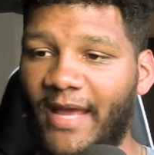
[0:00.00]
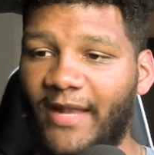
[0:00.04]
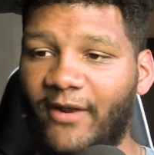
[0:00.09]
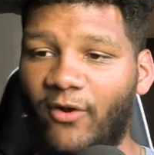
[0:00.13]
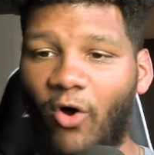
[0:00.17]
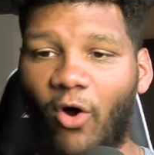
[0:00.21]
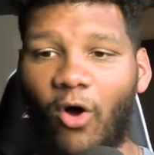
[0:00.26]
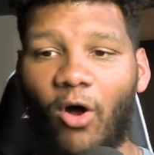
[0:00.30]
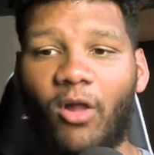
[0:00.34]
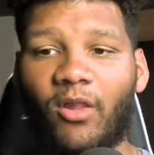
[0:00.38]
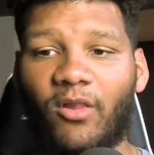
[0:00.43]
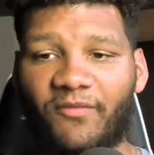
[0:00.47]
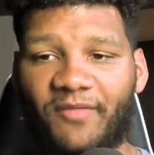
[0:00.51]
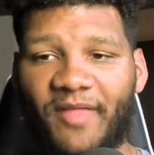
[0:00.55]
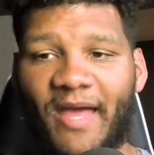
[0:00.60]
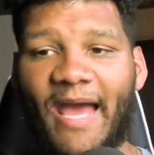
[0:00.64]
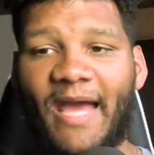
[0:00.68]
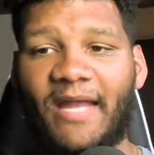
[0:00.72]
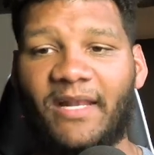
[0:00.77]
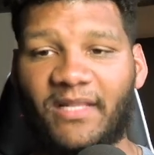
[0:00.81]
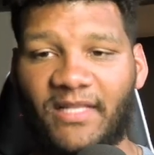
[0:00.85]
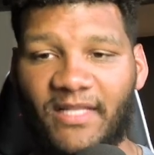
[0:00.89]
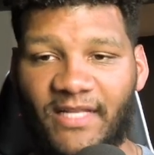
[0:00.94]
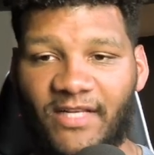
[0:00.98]
And all of
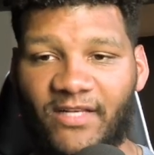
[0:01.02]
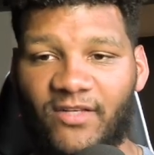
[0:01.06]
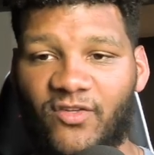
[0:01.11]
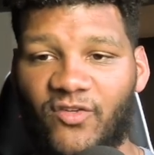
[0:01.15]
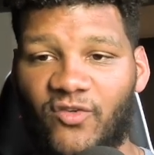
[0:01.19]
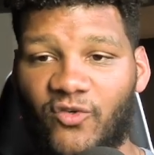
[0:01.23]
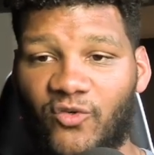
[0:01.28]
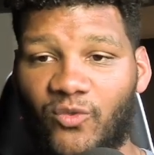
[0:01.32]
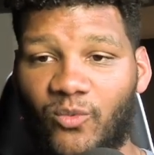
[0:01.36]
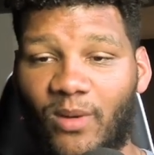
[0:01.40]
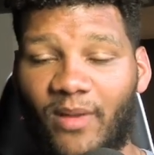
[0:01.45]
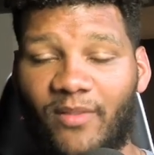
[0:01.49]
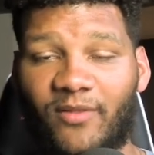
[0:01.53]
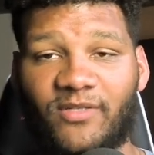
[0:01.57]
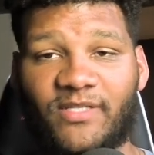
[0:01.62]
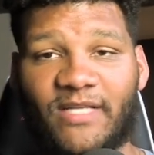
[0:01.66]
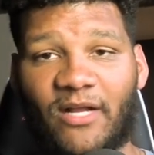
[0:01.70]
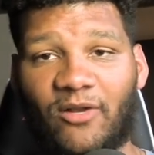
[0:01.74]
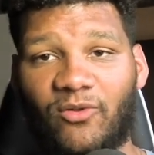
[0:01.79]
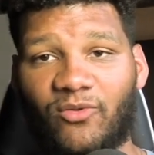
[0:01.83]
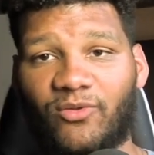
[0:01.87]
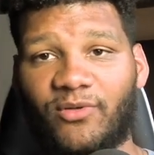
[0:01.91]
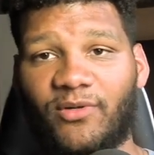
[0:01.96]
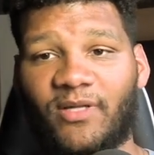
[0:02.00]
that leads to whether
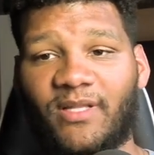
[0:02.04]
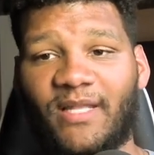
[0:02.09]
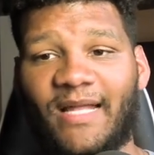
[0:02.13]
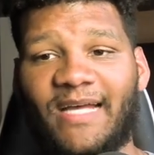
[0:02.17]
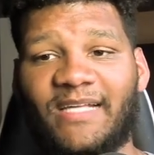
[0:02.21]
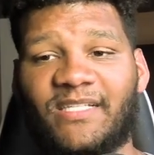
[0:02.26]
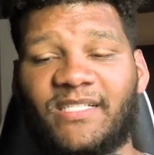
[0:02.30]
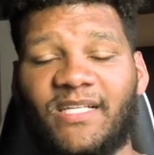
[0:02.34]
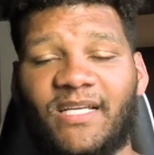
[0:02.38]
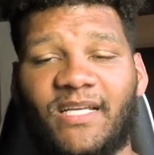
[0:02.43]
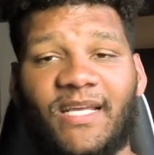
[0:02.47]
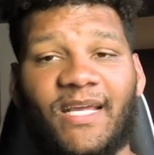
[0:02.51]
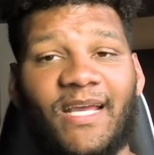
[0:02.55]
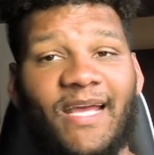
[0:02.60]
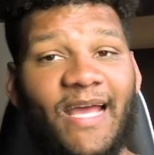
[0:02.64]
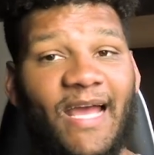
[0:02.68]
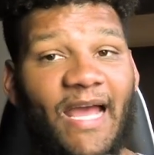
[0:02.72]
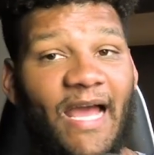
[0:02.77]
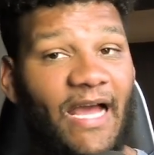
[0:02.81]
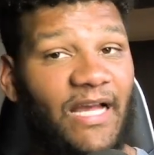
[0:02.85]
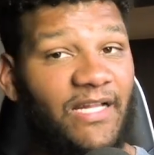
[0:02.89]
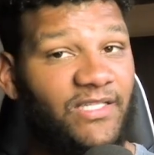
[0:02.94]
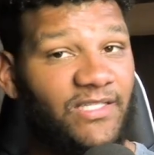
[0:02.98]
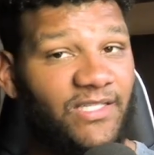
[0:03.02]
Terra Luna Classic
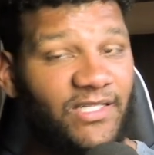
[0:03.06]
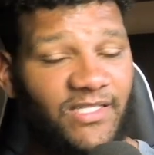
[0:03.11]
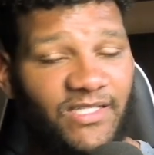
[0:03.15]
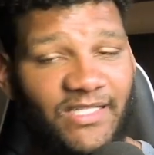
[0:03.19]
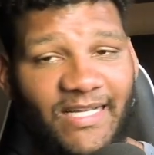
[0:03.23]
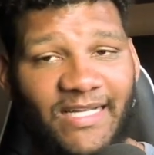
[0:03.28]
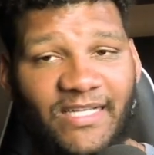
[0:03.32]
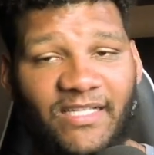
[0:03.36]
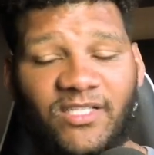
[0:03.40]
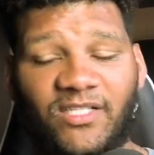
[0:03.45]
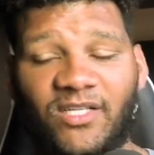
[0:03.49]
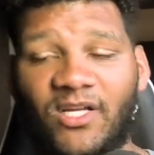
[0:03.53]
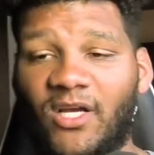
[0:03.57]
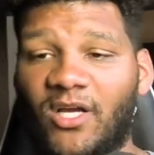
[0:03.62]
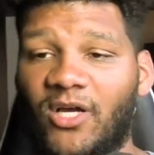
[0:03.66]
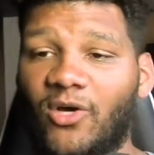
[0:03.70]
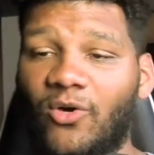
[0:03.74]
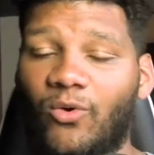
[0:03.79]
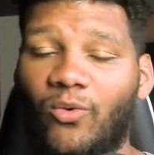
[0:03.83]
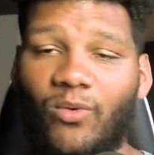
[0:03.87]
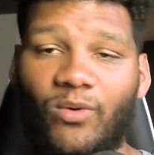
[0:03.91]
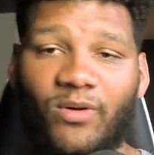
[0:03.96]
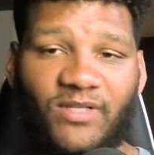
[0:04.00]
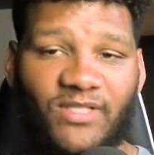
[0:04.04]
has success
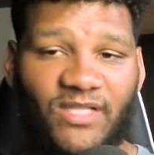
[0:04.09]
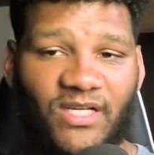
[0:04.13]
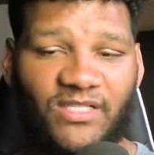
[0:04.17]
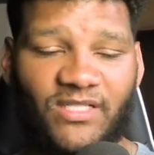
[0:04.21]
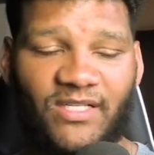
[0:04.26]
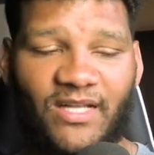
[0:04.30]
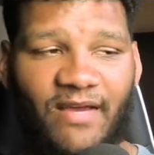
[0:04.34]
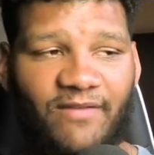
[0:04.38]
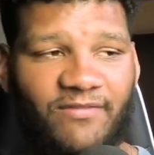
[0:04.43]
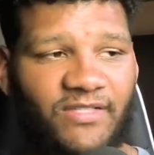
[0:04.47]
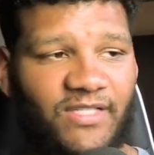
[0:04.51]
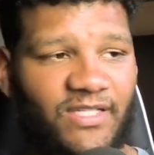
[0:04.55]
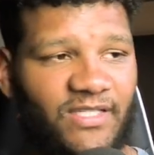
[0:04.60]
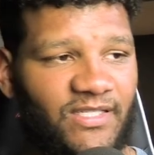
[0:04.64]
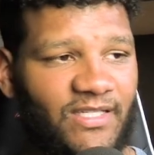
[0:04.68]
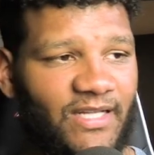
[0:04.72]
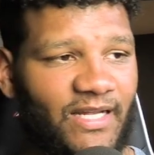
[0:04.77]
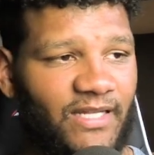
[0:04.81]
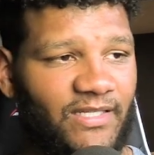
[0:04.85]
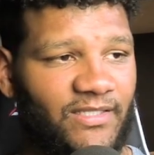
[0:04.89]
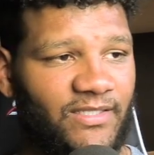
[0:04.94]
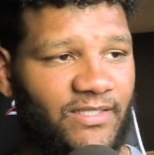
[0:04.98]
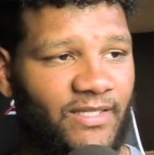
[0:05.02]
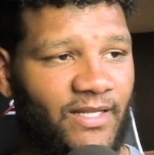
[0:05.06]
or it doesn't have
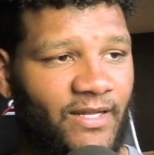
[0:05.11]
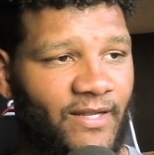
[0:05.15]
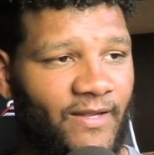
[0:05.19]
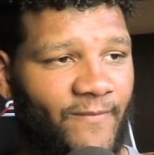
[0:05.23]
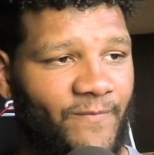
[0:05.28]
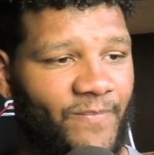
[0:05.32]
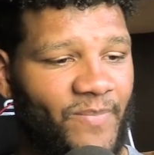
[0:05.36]
success.